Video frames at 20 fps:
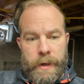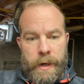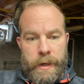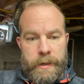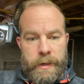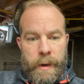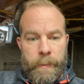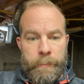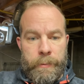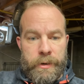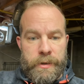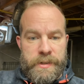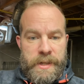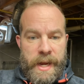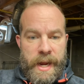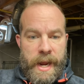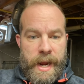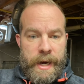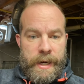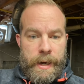numbers
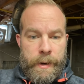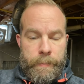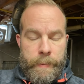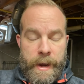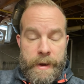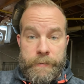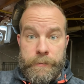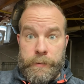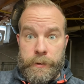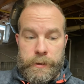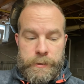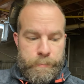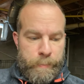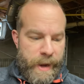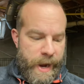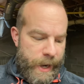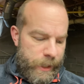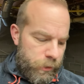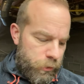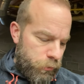I had on my first
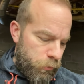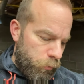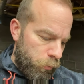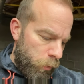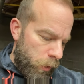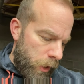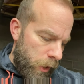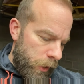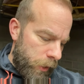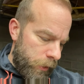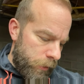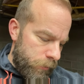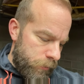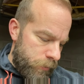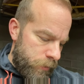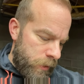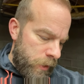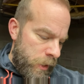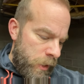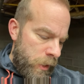batch
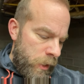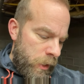was